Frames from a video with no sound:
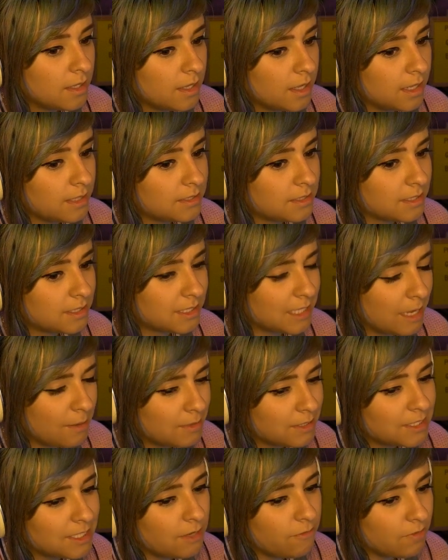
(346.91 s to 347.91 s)
It's the same
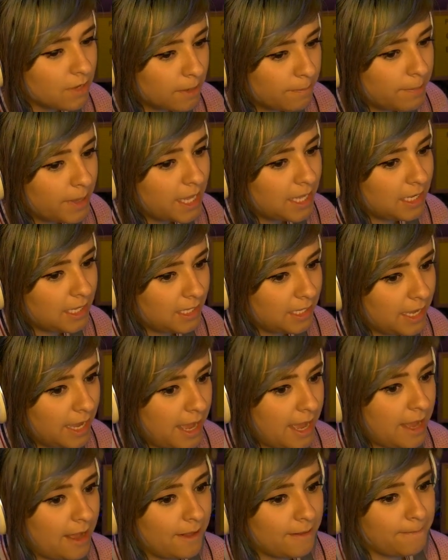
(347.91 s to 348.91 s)
as leaving a penny.
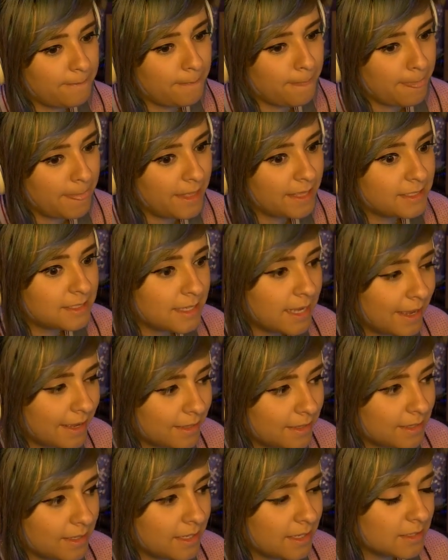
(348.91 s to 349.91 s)
Yeah, exactly.